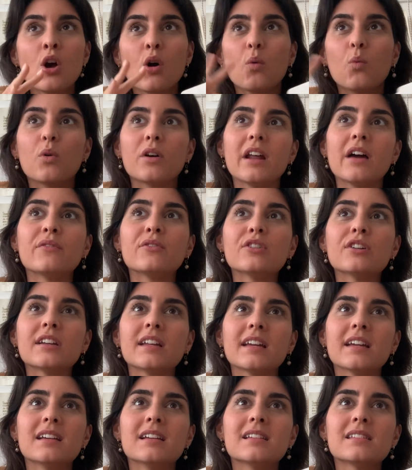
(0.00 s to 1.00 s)
Whatever it
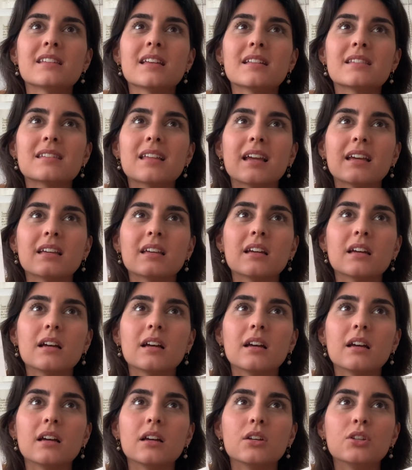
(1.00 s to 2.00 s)
is, it's like
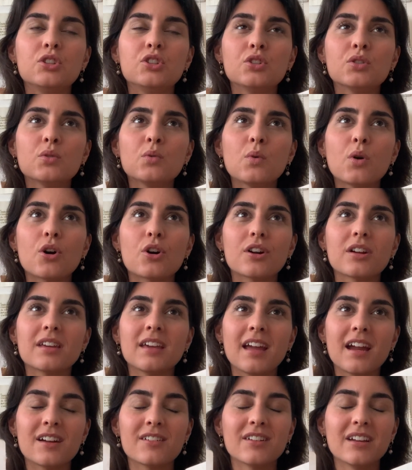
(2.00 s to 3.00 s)
you are
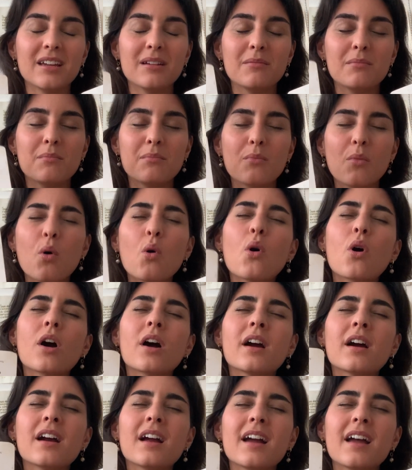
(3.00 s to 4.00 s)
carrying
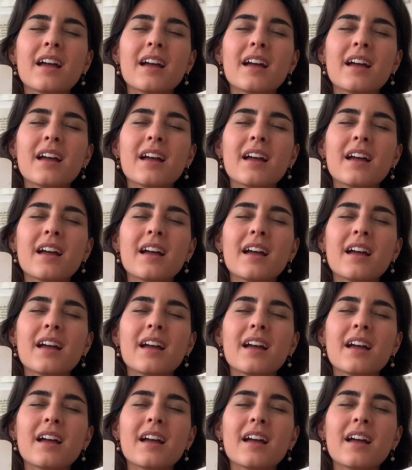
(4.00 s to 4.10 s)
more